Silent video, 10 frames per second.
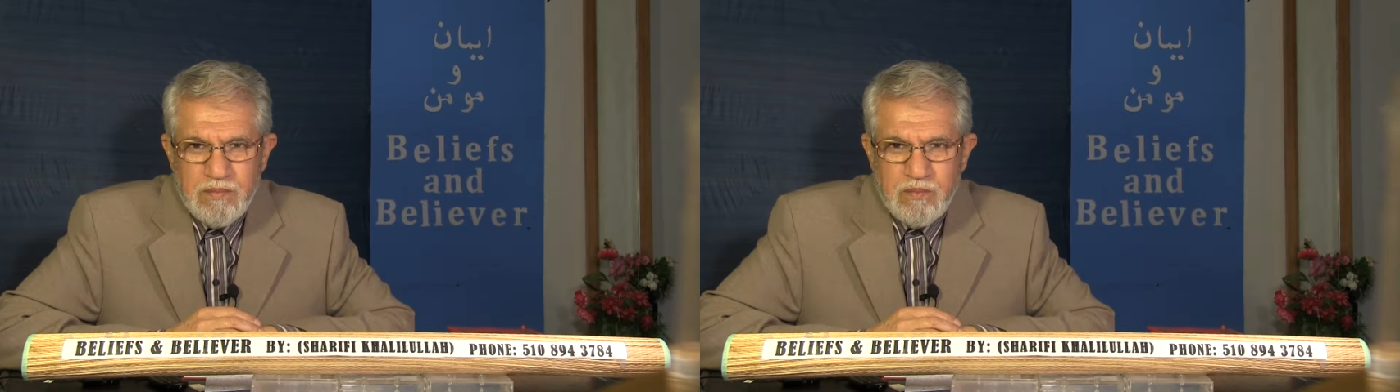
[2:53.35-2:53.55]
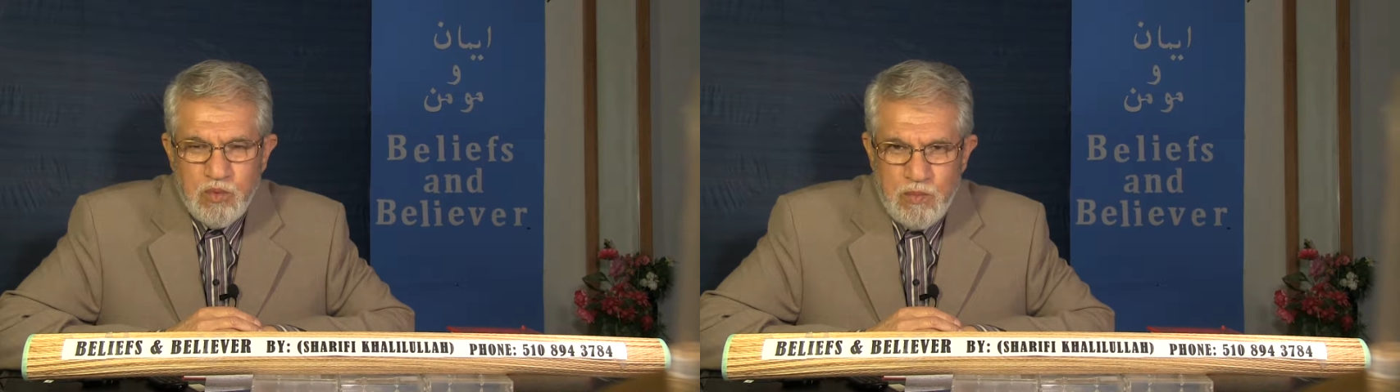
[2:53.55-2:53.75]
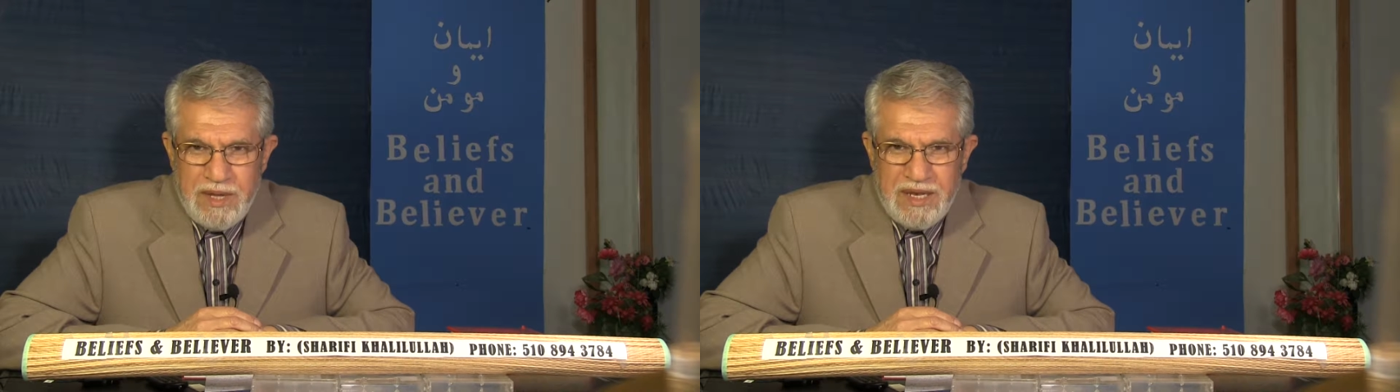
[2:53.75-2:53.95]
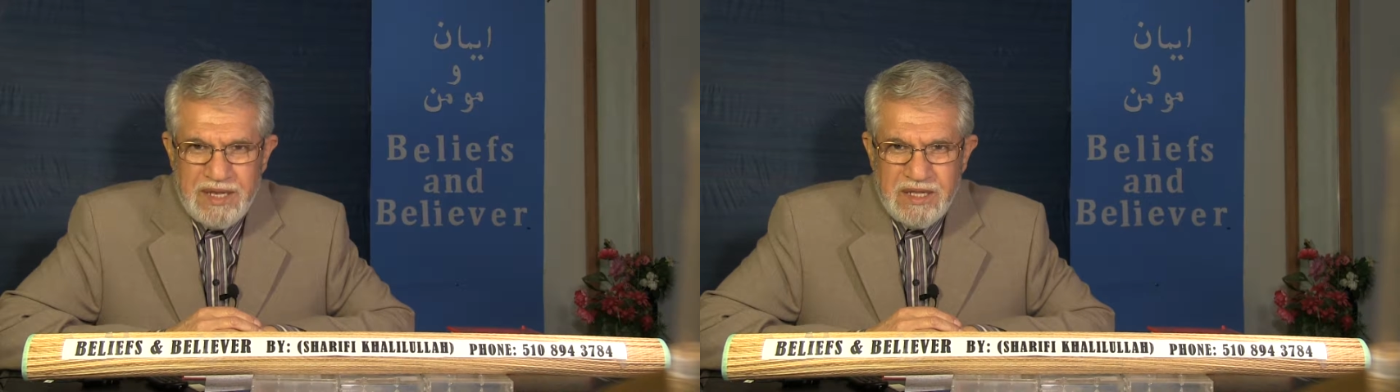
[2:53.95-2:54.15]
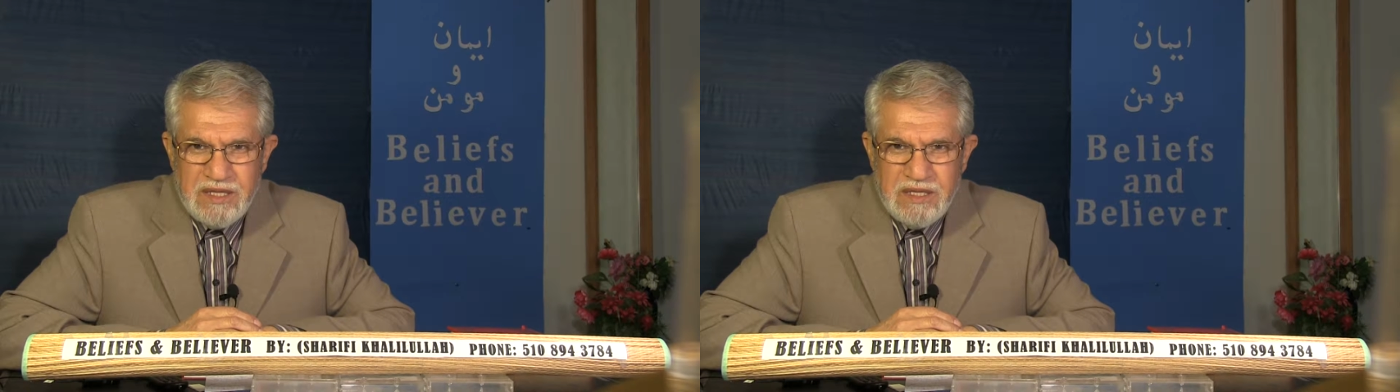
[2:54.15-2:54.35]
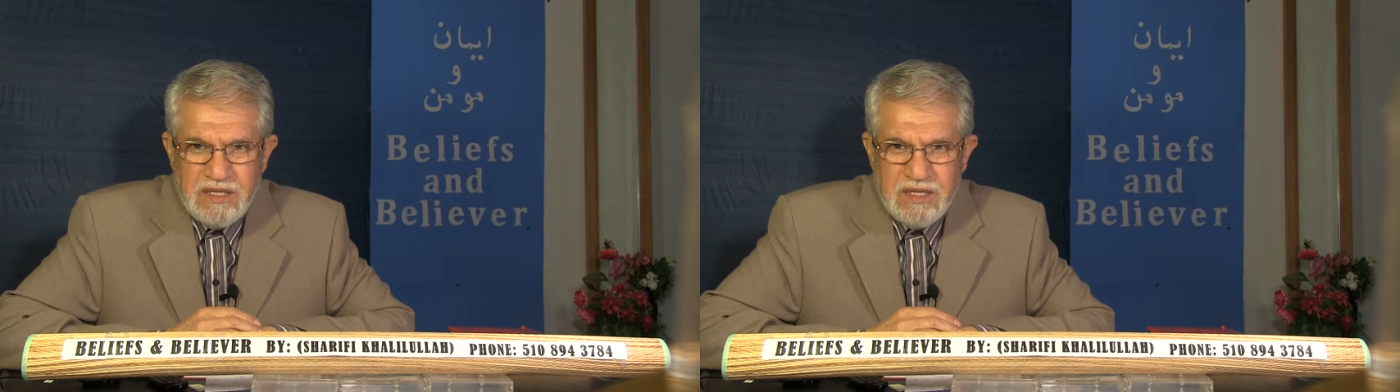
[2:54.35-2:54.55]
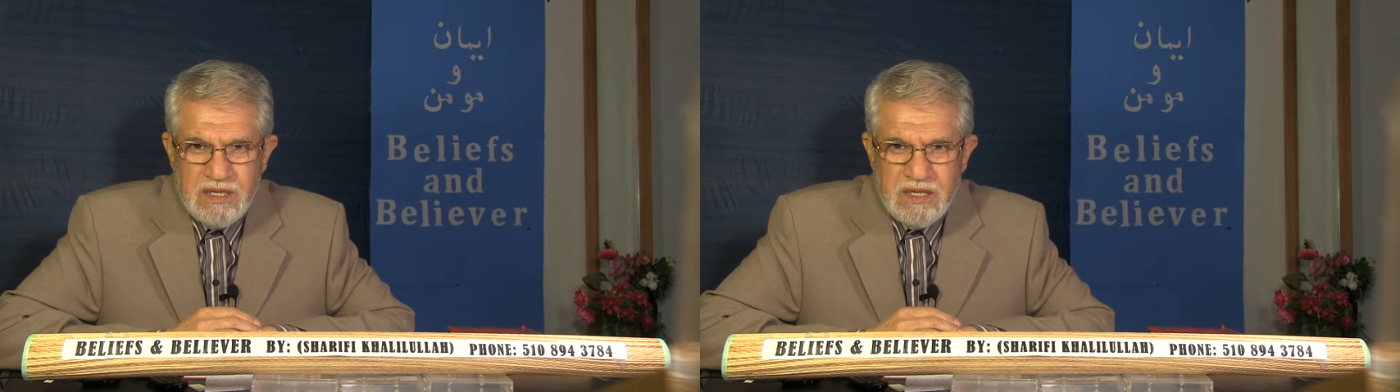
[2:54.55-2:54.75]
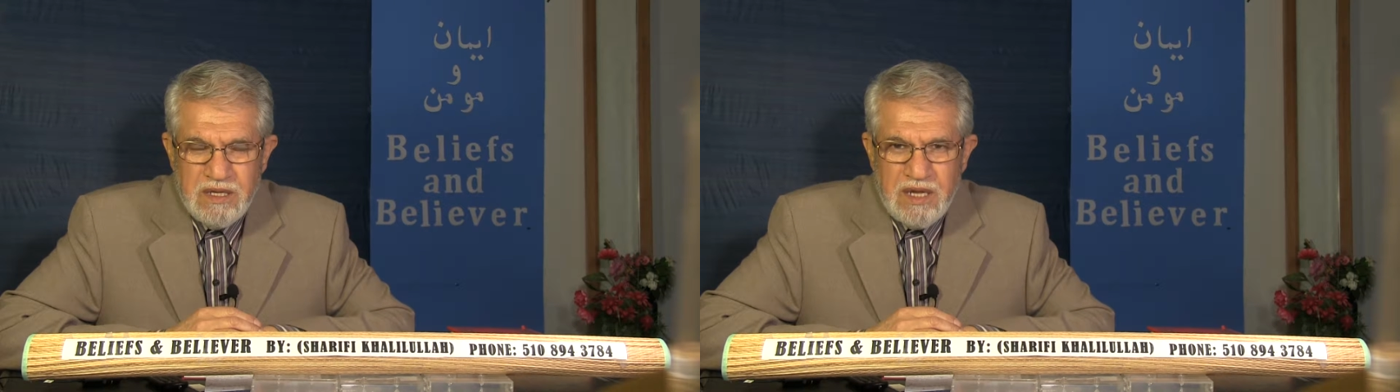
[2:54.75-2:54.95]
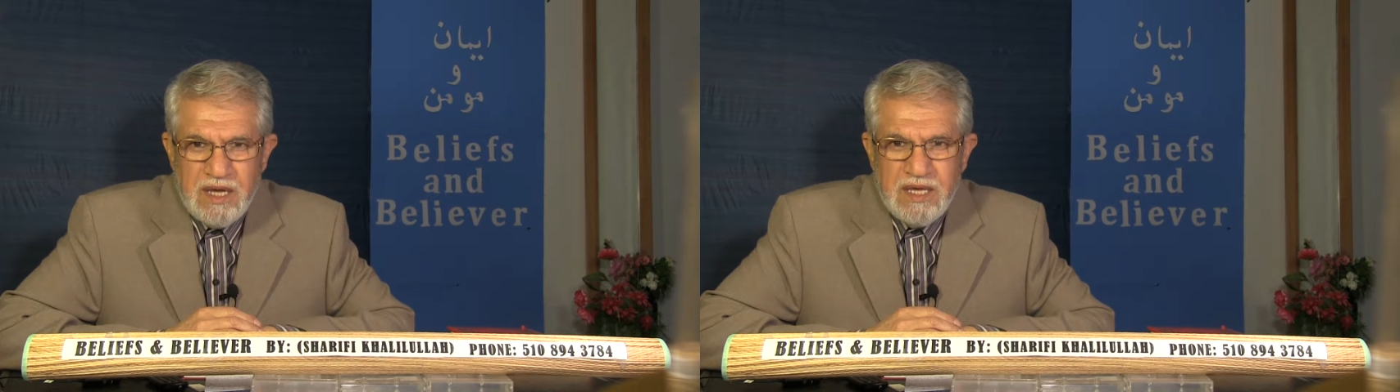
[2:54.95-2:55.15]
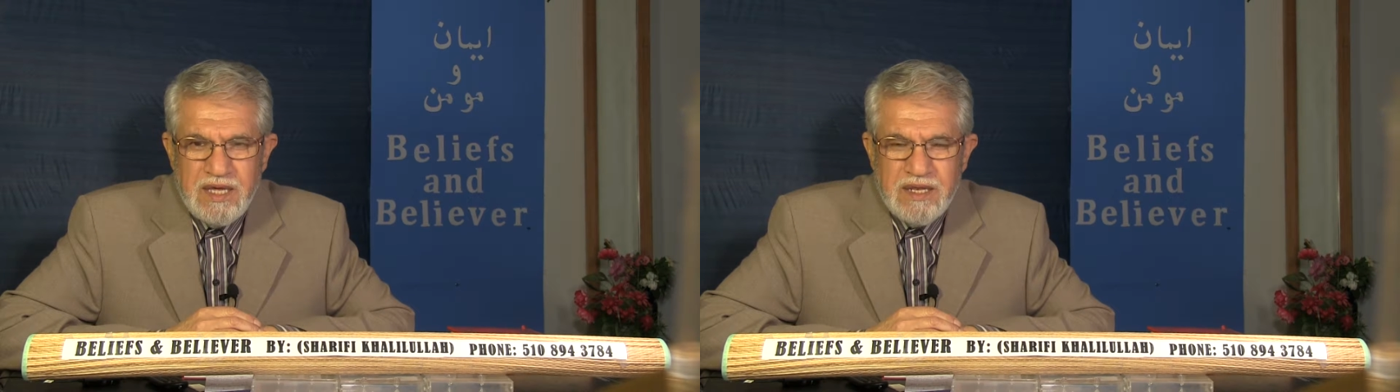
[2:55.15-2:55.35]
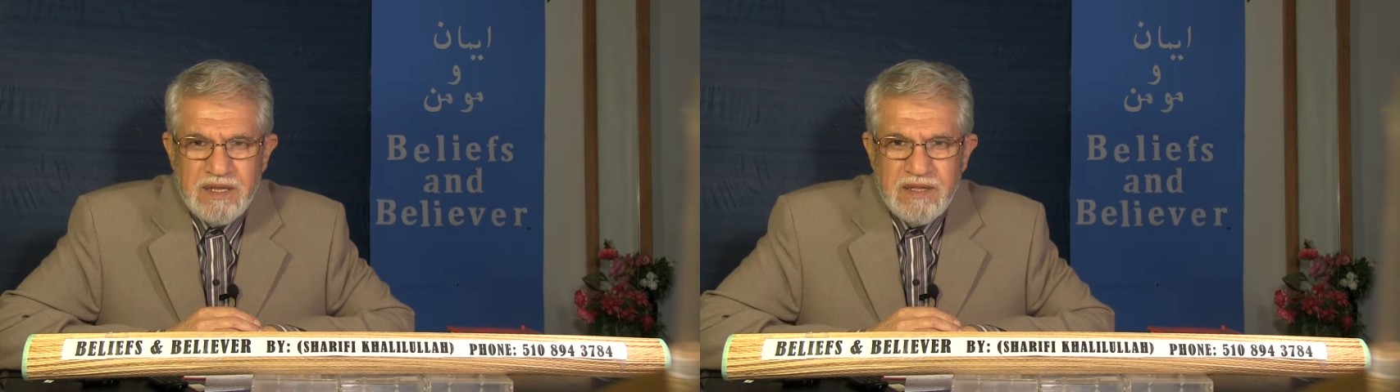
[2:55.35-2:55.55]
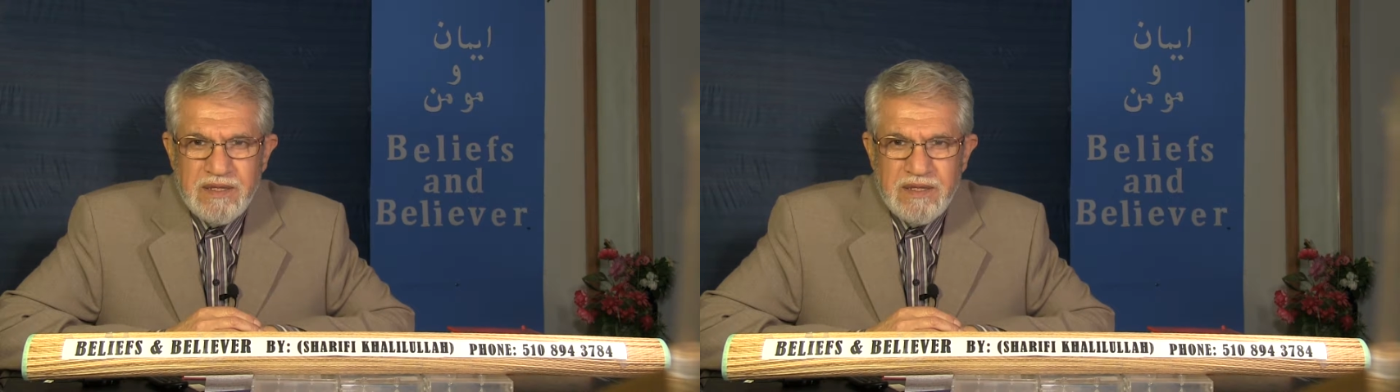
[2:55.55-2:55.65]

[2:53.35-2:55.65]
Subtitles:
Mu'min, again